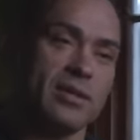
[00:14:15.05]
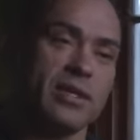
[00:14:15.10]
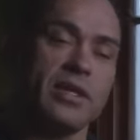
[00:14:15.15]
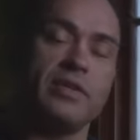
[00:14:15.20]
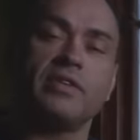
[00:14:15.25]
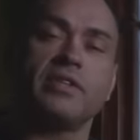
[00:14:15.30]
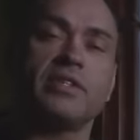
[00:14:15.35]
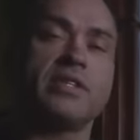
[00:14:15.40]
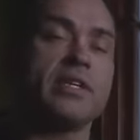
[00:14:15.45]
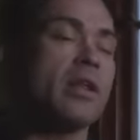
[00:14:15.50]

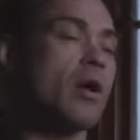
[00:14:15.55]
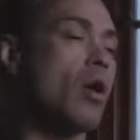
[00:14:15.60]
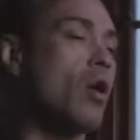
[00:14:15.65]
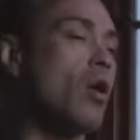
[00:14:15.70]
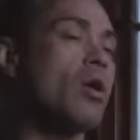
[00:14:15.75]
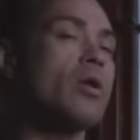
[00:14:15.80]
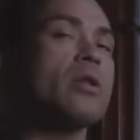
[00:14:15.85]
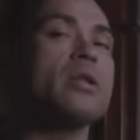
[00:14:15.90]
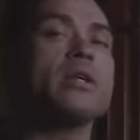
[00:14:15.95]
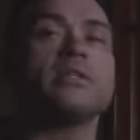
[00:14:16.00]
even the,
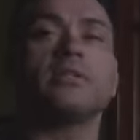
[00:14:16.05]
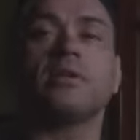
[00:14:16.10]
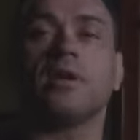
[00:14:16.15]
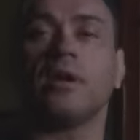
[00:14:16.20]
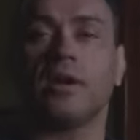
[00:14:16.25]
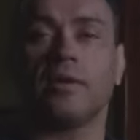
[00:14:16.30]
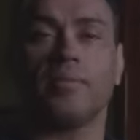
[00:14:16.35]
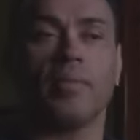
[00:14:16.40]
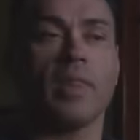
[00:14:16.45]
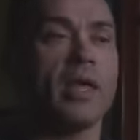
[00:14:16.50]
all this
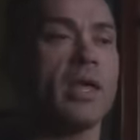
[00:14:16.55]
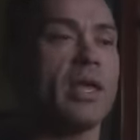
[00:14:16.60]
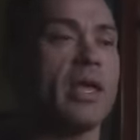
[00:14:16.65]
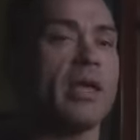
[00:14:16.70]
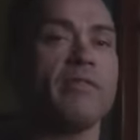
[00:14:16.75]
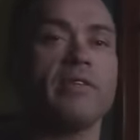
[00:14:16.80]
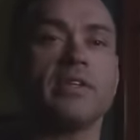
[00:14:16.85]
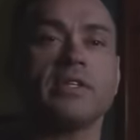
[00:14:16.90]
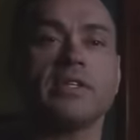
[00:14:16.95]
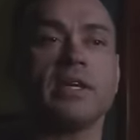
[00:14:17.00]
time,
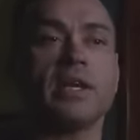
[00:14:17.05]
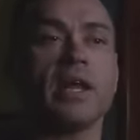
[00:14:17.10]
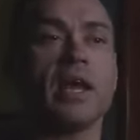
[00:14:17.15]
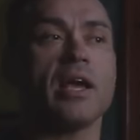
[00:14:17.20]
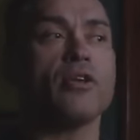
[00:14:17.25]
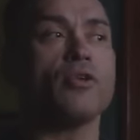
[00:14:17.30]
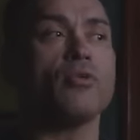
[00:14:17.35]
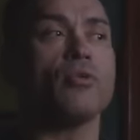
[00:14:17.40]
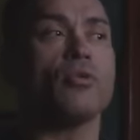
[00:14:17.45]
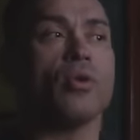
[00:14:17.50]
even
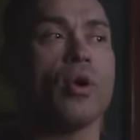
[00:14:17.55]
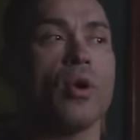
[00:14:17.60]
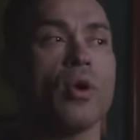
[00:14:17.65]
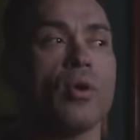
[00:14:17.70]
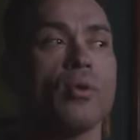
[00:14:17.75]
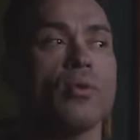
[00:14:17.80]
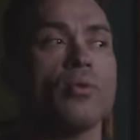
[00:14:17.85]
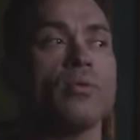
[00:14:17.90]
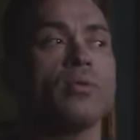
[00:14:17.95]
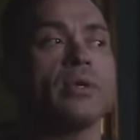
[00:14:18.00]
today, you
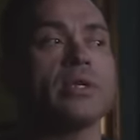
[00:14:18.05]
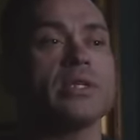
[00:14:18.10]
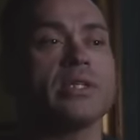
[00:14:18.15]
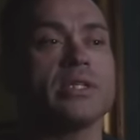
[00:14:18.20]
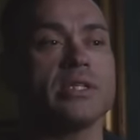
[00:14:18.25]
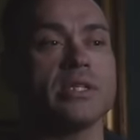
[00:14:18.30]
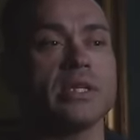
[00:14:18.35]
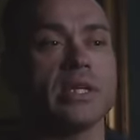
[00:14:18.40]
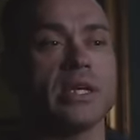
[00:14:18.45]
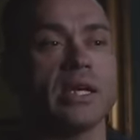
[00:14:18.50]
don't
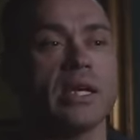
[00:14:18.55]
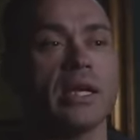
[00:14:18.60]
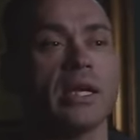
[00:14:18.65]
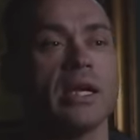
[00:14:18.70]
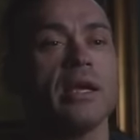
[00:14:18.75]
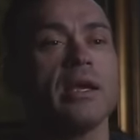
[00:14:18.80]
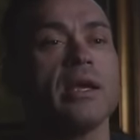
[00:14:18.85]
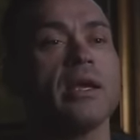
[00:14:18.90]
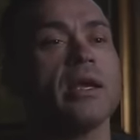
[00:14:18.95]
see